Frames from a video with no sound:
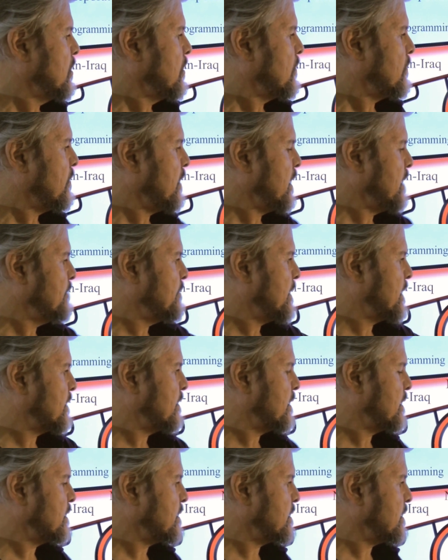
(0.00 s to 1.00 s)
or email
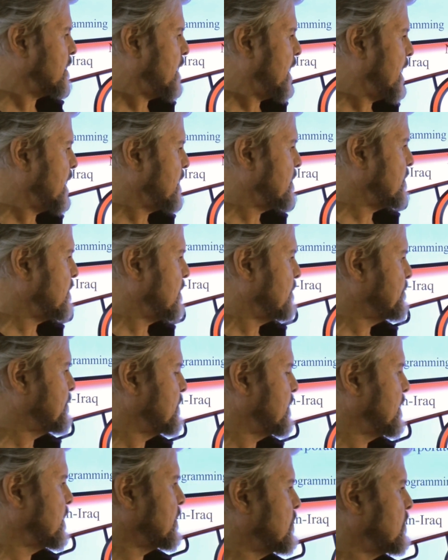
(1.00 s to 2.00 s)
us at
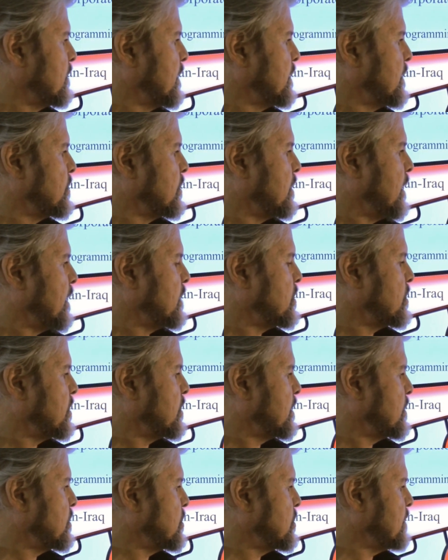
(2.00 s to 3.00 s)

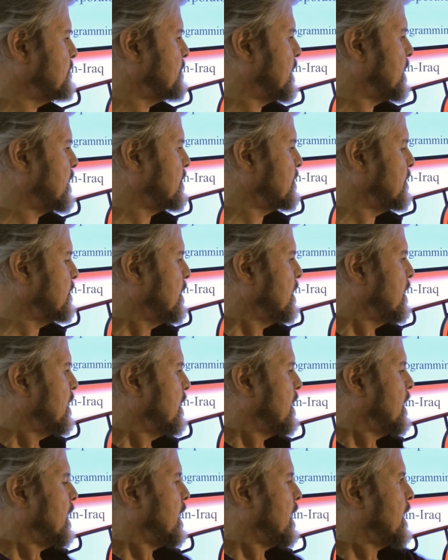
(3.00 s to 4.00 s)
politicaleducation@gmail,
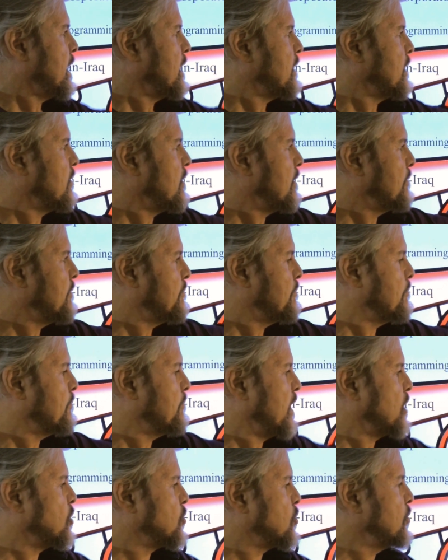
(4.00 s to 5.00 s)
and
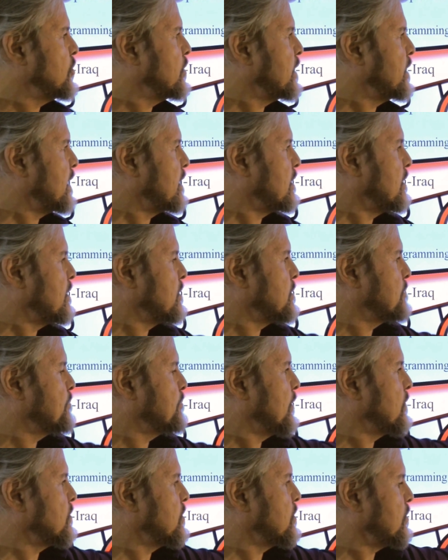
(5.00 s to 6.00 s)
make sure you get this
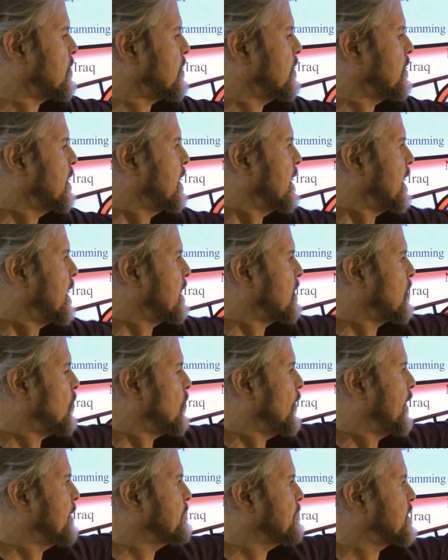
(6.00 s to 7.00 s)
poster at the
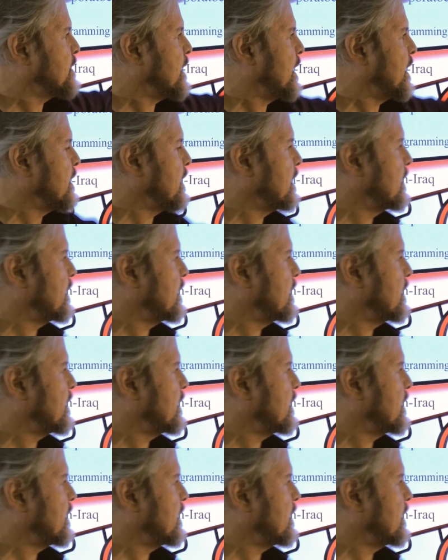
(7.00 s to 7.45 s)
website. And